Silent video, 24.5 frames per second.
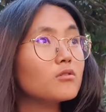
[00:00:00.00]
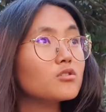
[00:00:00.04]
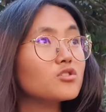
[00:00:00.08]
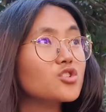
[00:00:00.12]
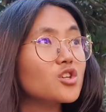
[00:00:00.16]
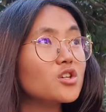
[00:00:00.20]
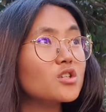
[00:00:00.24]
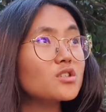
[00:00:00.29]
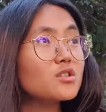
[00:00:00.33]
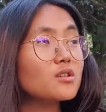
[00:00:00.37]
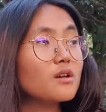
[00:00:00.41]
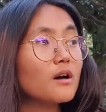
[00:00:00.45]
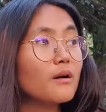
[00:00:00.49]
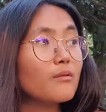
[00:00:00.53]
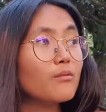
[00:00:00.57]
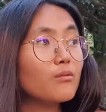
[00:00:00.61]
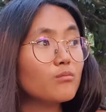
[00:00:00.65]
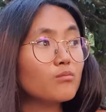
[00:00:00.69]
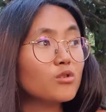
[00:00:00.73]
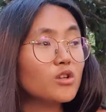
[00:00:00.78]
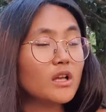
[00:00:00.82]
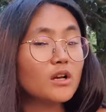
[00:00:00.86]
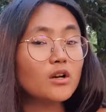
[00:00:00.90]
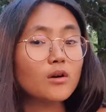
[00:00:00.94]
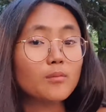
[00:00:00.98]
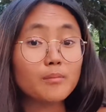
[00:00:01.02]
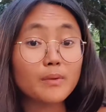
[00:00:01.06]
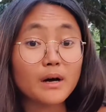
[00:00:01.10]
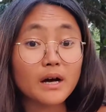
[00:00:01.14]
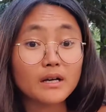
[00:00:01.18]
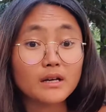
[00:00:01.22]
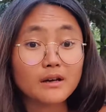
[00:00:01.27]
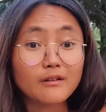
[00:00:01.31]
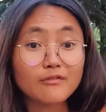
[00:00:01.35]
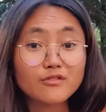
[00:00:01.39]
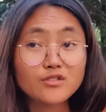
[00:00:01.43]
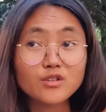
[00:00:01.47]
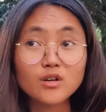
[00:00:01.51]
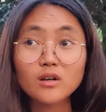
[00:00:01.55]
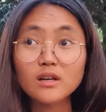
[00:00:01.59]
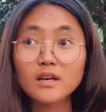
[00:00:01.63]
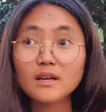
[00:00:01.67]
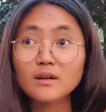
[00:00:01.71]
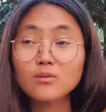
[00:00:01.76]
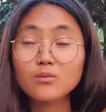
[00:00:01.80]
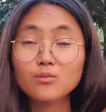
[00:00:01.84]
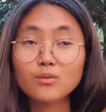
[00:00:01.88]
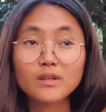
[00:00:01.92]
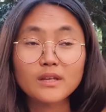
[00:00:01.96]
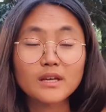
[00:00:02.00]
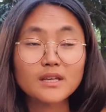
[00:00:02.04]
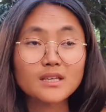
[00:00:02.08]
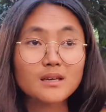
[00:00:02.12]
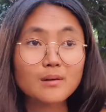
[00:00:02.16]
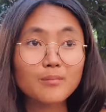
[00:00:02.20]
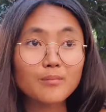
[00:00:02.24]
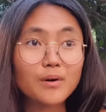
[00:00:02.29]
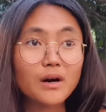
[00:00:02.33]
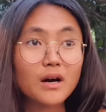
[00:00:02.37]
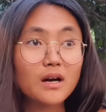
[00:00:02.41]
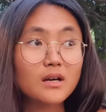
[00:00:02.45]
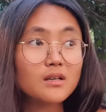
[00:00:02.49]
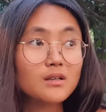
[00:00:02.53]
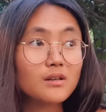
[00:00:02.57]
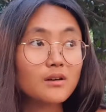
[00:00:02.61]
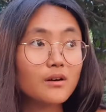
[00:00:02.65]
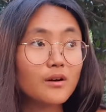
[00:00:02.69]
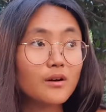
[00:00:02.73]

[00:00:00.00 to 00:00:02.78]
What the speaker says: just I'm gonna come back after, like when I came back